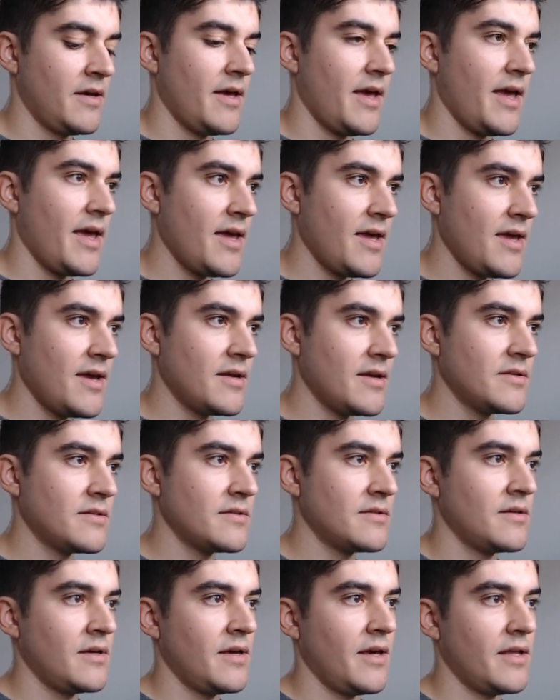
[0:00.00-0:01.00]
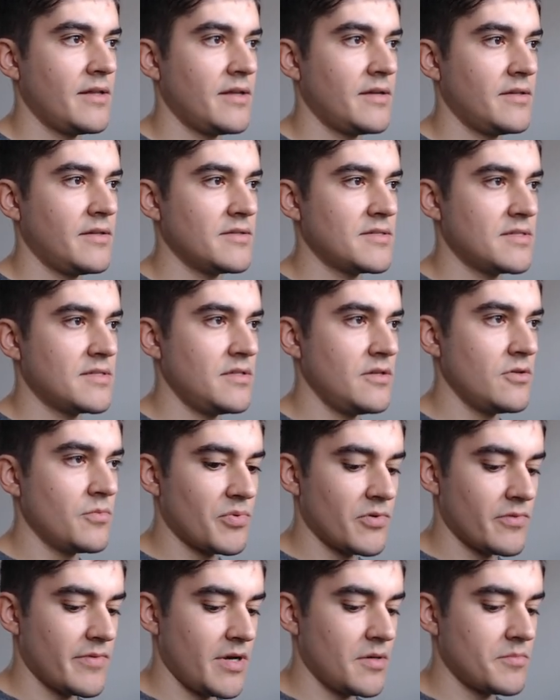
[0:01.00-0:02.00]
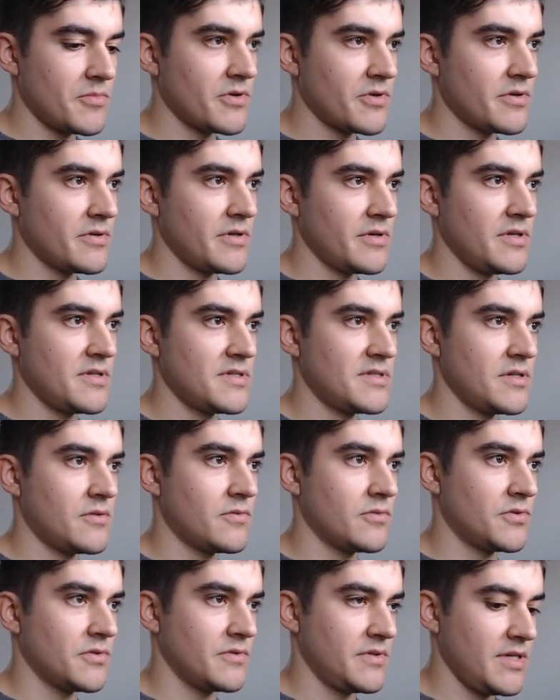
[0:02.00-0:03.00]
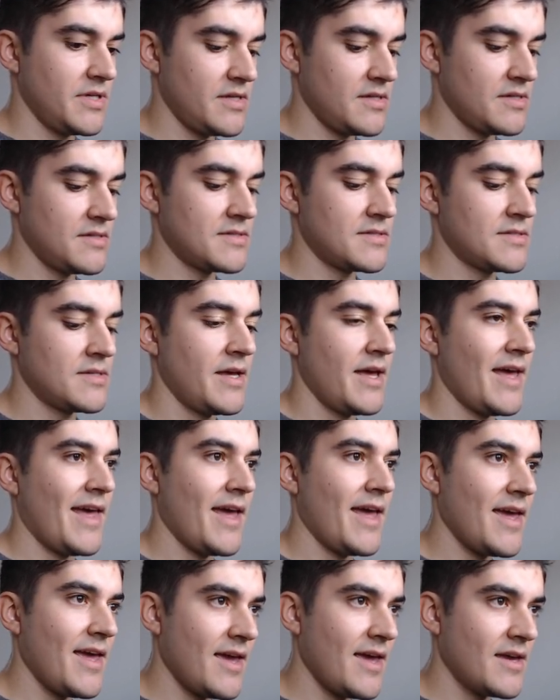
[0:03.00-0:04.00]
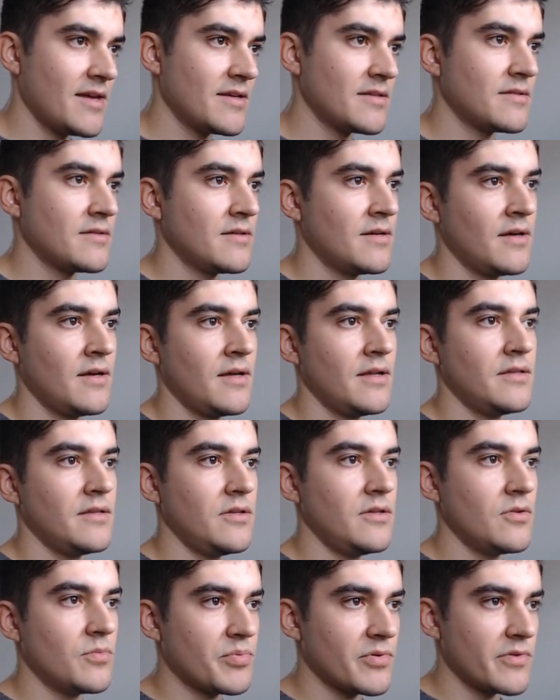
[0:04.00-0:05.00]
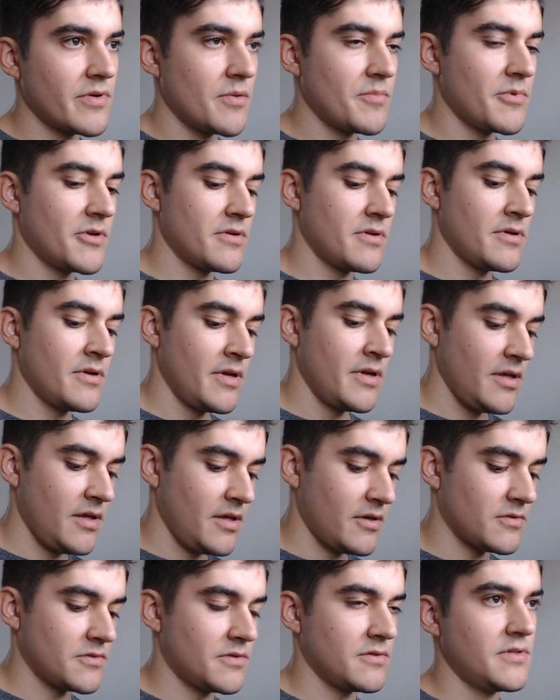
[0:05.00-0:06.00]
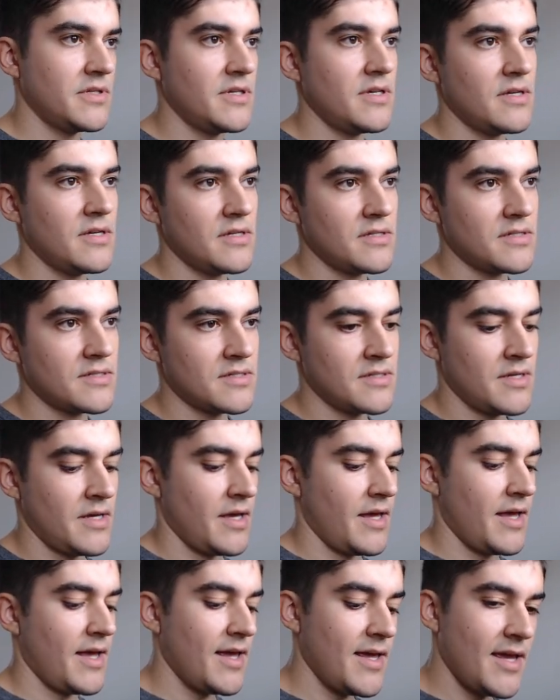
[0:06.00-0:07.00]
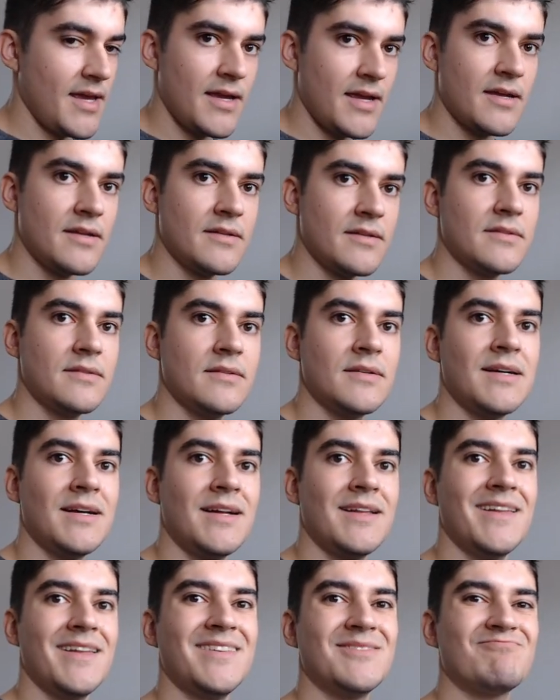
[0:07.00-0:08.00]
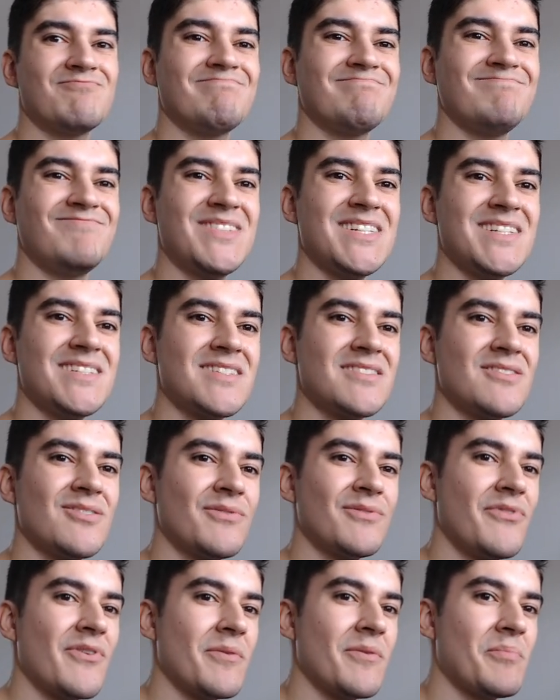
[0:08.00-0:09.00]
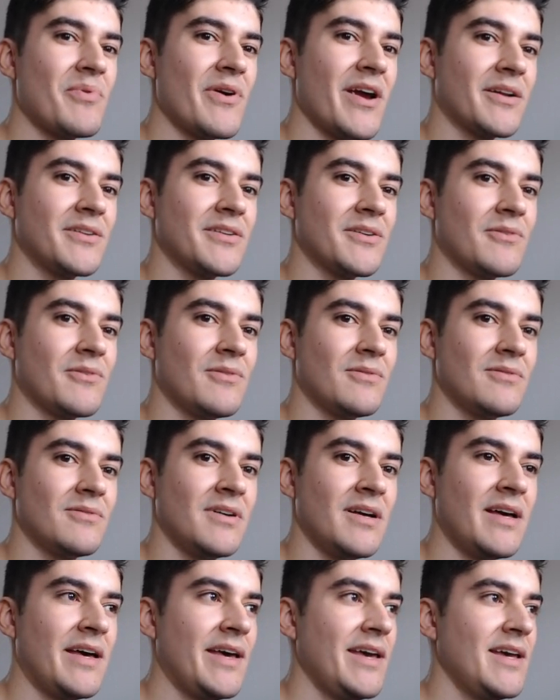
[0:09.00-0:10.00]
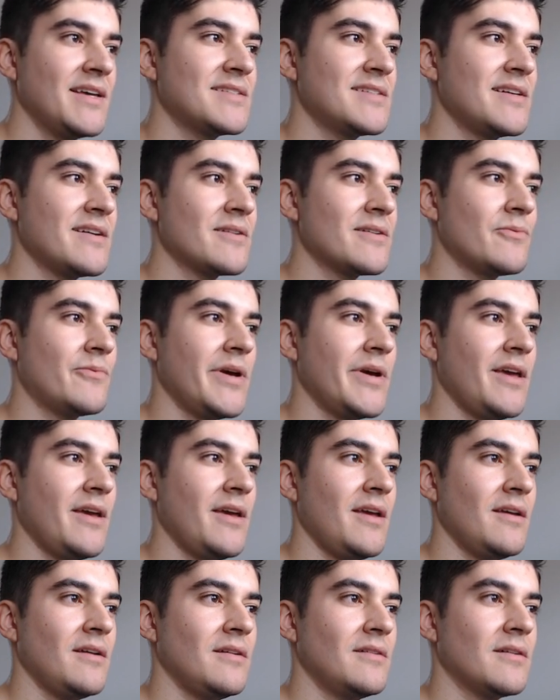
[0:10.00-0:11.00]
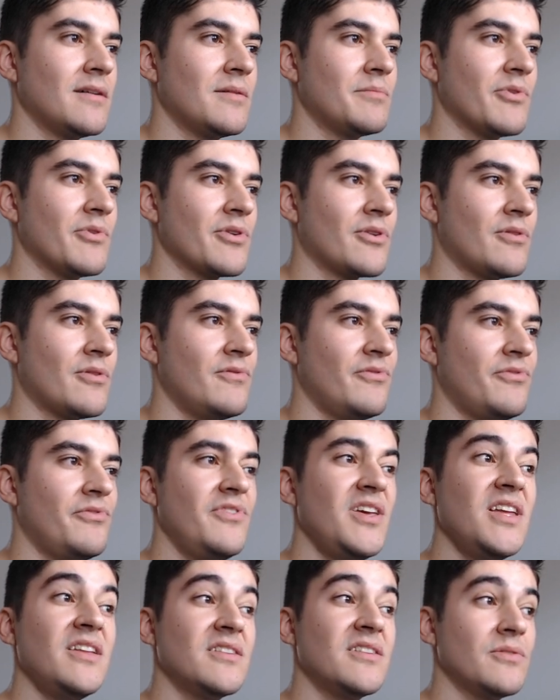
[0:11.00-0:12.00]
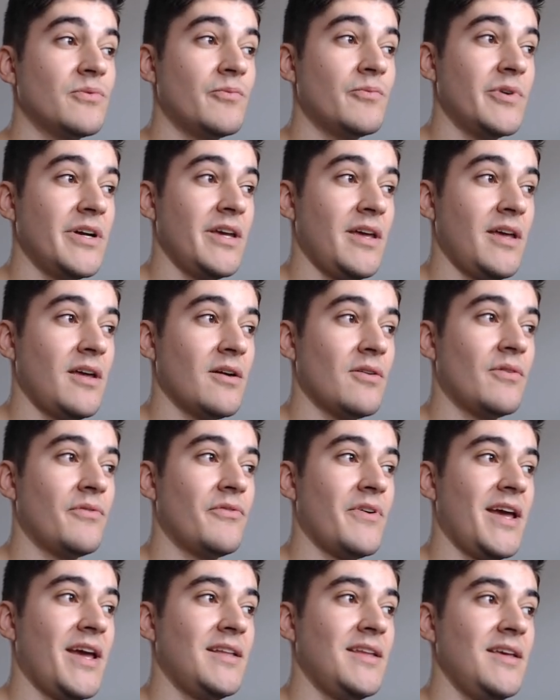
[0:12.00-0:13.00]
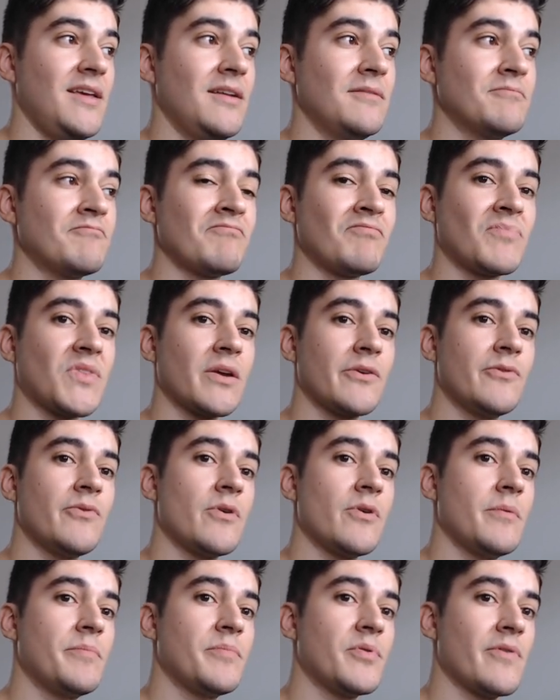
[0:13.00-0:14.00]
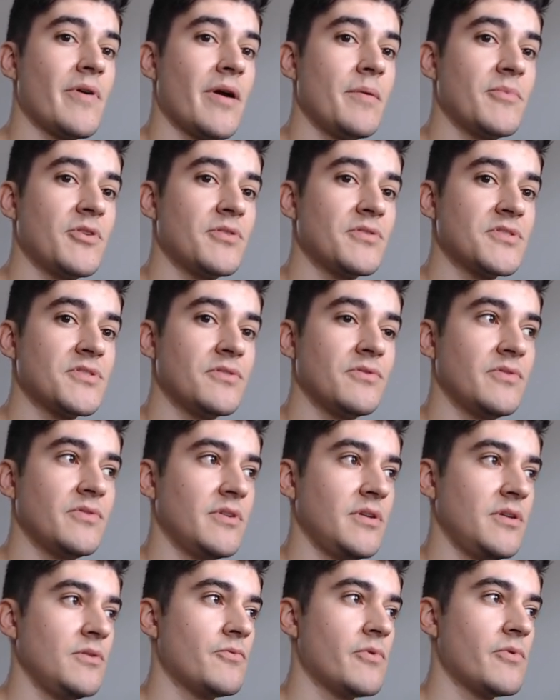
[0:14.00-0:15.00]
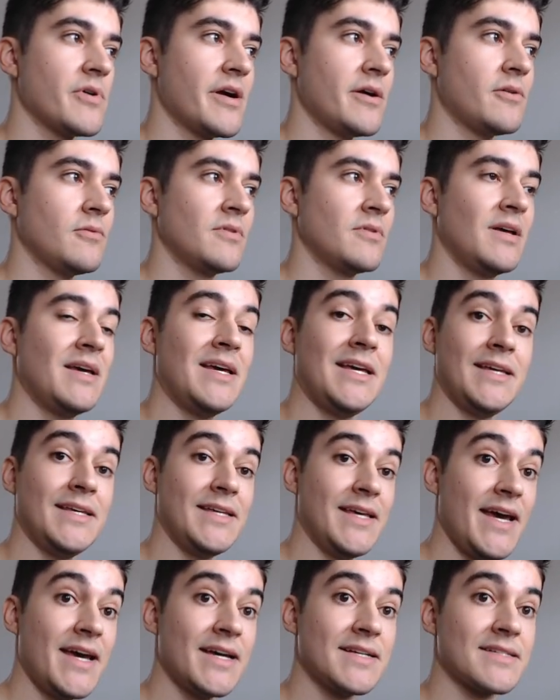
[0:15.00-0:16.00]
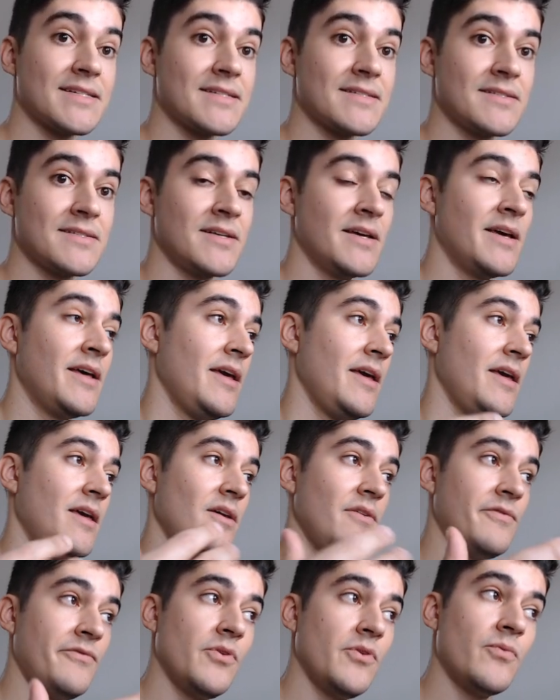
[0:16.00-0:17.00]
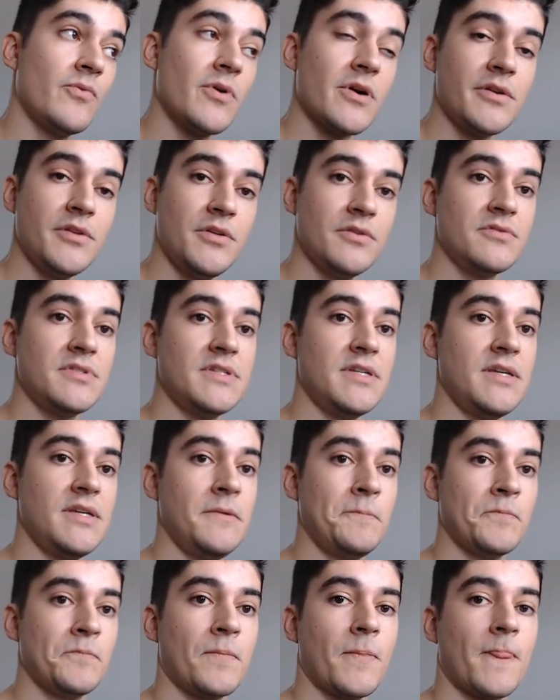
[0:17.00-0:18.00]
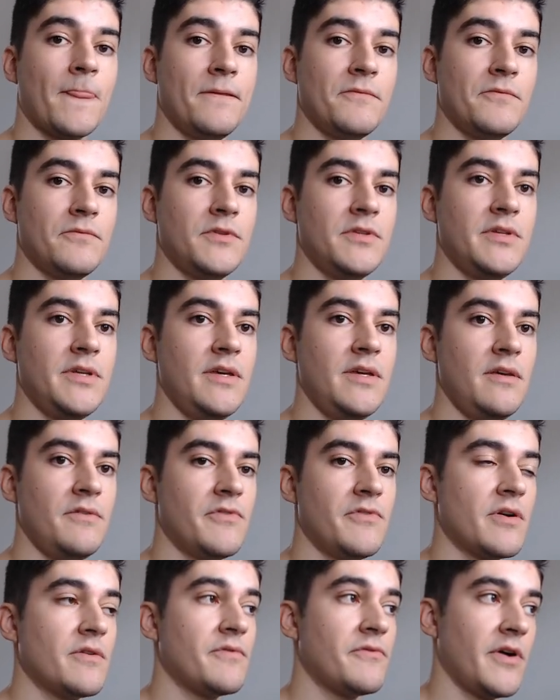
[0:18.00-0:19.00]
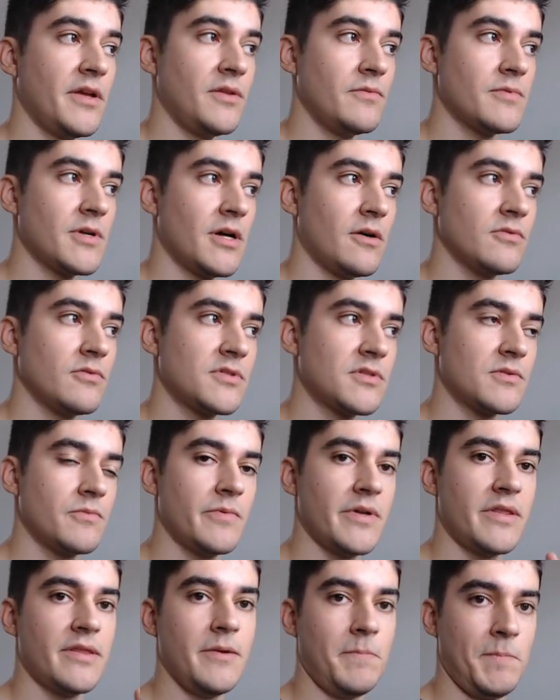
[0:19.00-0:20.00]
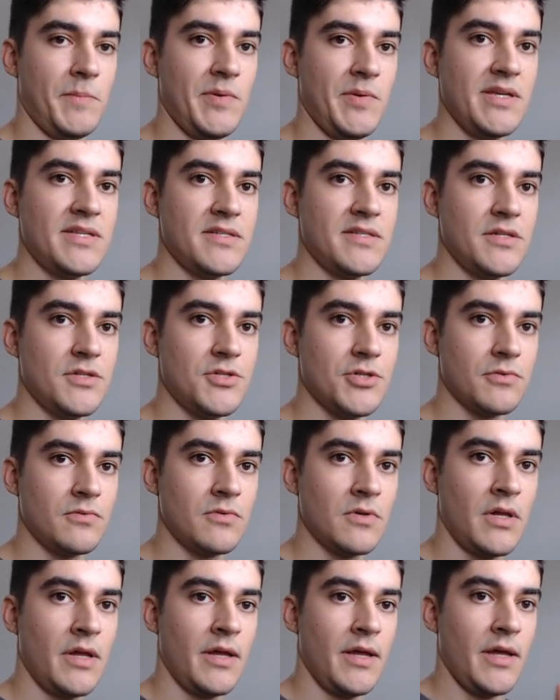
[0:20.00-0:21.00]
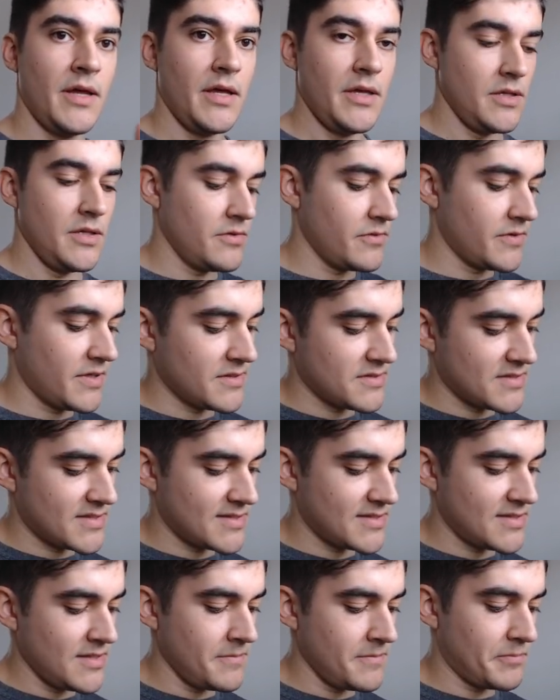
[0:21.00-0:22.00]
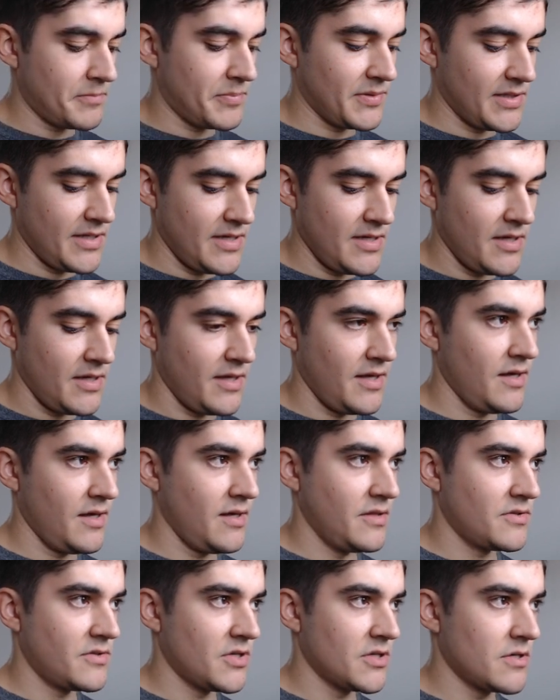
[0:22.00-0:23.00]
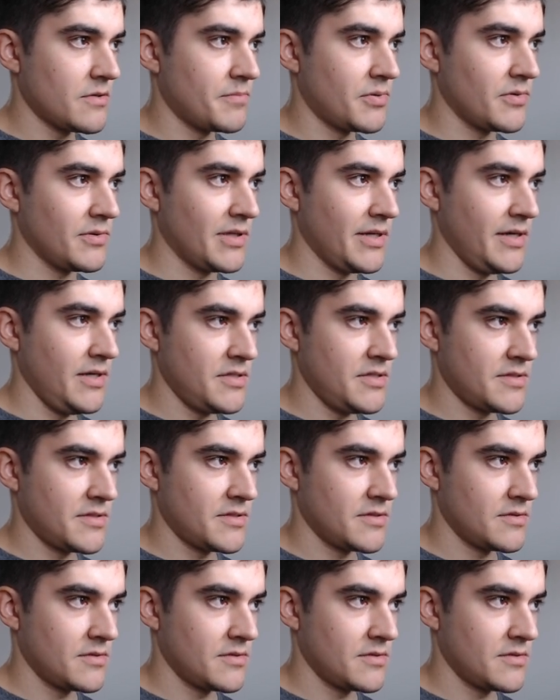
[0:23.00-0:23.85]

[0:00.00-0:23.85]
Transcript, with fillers: and then this new parameter is equal to this, and new parameter equal to this, and like this is not very practical. Is there a way, a more convenient way of adding query parameters to the URL? Yes. If you are using the verified routes with the P sigil, you can simply interpolate